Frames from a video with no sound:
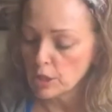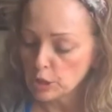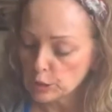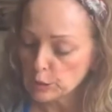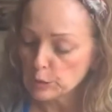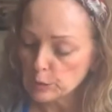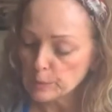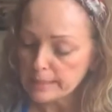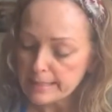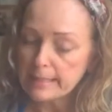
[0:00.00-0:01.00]
glue
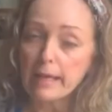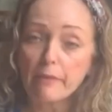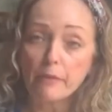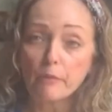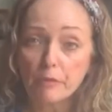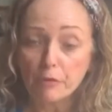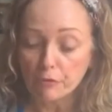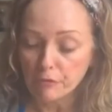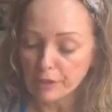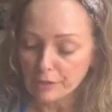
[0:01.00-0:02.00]
it together with your
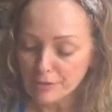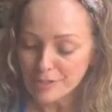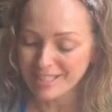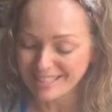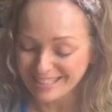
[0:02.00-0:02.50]
fingers.